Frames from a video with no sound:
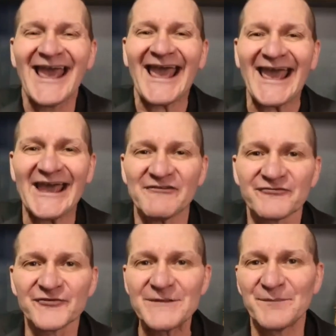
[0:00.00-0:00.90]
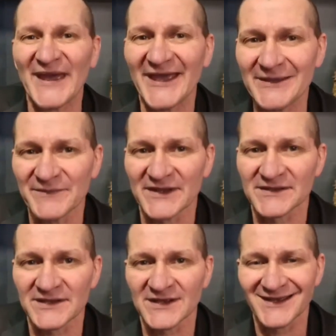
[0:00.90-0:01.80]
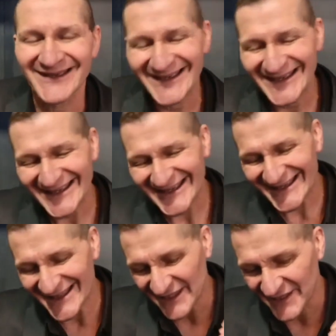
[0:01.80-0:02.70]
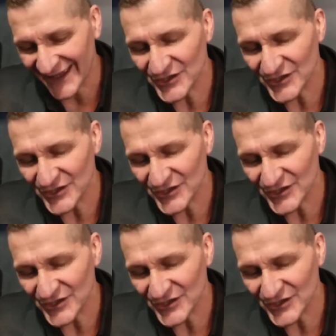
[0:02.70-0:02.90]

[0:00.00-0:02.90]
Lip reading: Every payment that